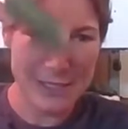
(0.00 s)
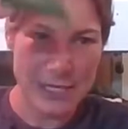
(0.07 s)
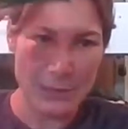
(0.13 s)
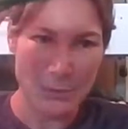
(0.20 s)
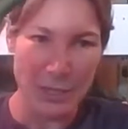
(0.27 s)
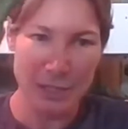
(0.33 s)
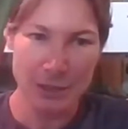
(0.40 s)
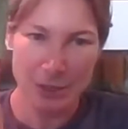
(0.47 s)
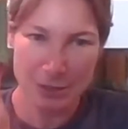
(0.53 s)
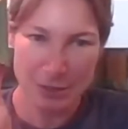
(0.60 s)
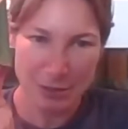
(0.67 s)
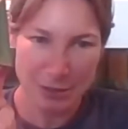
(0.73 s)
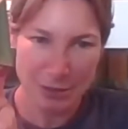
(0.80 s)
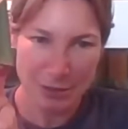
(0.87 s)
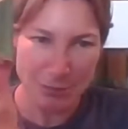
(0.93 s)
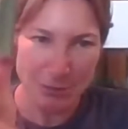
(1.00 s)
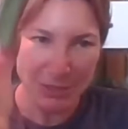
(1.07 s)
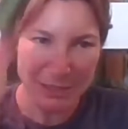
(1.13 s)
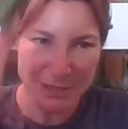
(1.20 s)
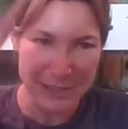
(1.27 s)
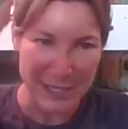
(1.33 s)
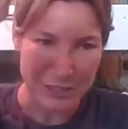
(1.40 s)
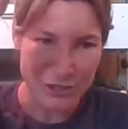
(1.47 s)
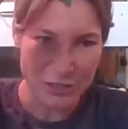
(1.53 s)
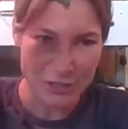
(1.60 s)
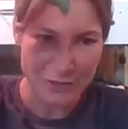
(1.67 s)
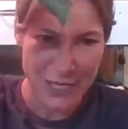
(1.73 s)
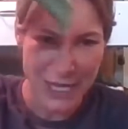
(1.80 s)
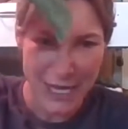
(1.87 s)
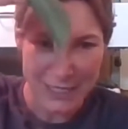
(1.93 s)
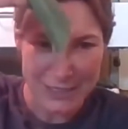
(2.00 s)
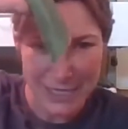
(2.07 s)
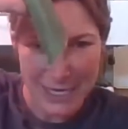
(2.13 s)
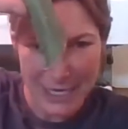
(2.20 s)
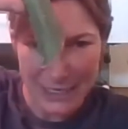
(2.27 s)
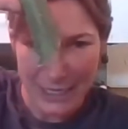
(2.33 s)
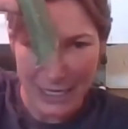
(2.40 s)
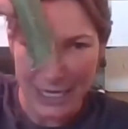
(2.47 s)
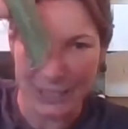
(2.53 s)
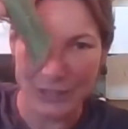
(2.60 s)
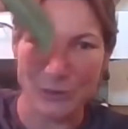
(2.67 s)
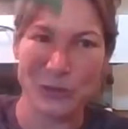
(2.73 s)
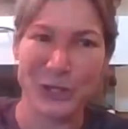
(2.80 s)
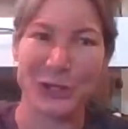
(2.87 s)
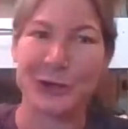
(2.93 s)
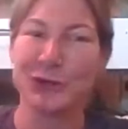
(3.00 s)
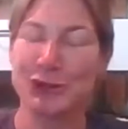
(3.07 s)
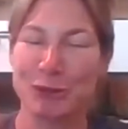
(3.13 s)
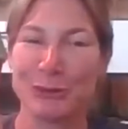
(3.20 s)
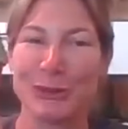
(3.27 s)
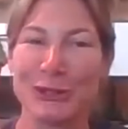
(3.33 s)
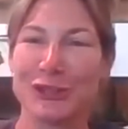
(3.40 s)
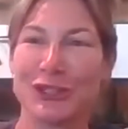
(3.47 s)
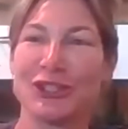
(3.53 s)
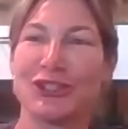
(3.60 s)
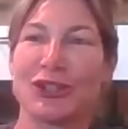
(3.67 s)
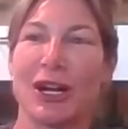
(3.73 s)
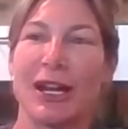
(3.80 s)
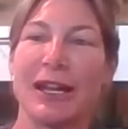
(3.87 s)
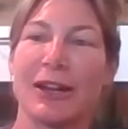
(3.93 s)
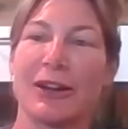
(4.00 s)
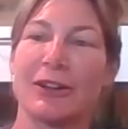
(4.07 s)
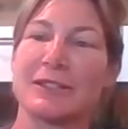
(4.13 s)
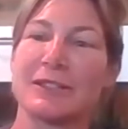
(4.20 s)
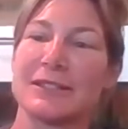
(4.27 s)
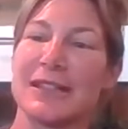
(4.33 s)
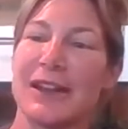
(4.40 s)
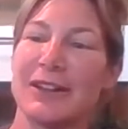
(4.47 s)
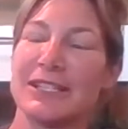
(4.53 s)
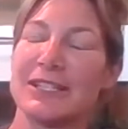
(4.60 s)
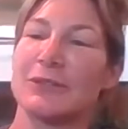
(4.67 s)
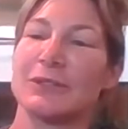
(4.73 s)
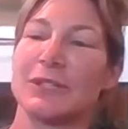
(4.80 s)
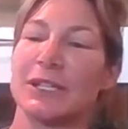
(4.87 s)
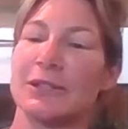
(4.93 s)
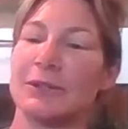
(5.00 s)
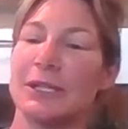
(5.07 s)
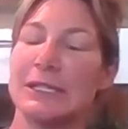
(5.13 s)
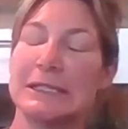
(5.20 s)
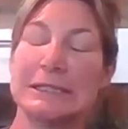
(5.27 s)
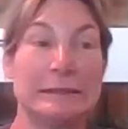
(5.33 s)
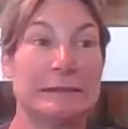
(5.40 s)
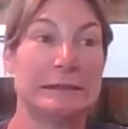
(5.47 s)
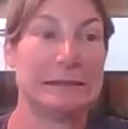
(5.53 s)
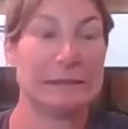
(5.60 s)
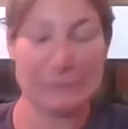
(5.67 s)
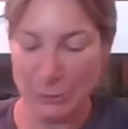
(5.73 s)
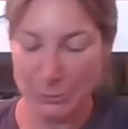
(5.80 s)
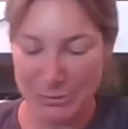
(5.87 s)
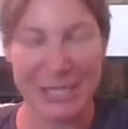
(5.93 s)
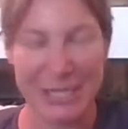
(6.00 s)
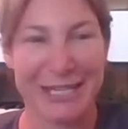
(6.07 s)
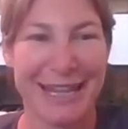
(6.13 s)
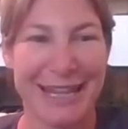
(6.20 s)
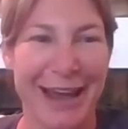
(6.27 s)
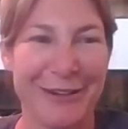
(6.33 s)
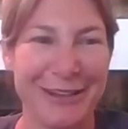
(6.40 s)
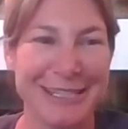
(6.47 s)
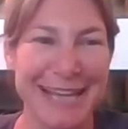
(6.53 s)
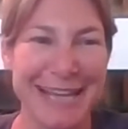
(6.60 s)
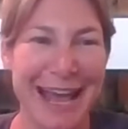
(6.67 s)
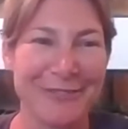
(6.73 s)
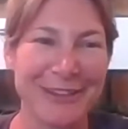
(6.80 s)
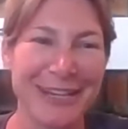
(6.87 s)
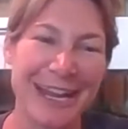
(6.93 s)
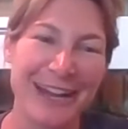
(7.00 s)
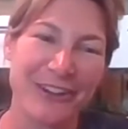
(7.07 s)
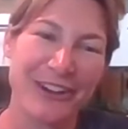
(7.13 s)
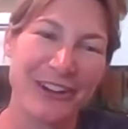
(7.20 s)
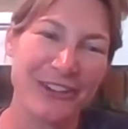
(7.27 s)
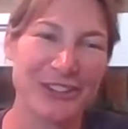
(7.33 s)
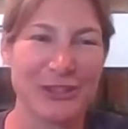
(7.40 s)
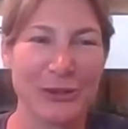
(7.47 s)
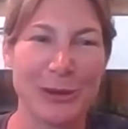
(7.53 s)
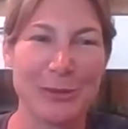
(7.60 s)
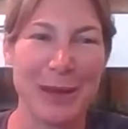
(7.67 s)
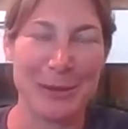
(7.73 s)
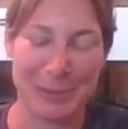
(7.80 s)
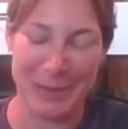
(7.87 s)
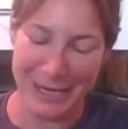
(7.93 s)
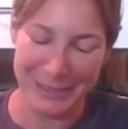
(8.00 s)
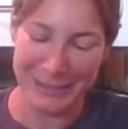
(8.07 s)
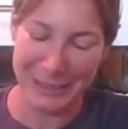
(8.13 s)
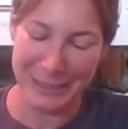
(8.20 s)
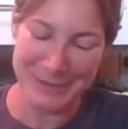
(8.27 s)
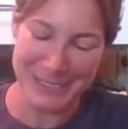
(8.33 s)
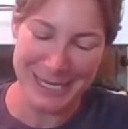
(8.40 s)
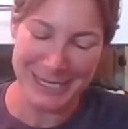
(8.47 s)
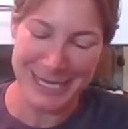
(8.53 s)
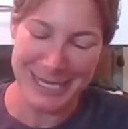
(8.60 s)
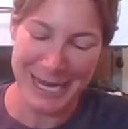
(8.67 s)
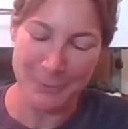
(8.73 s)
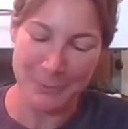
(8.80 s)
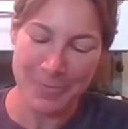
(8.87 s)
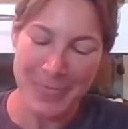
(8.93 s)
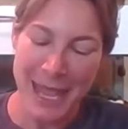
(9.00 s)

up? A midsection of a cacti? I don't know. So we usually draw arrows. Now I don't know. Oops, we didn't have an arrow. So we might plant it upside down.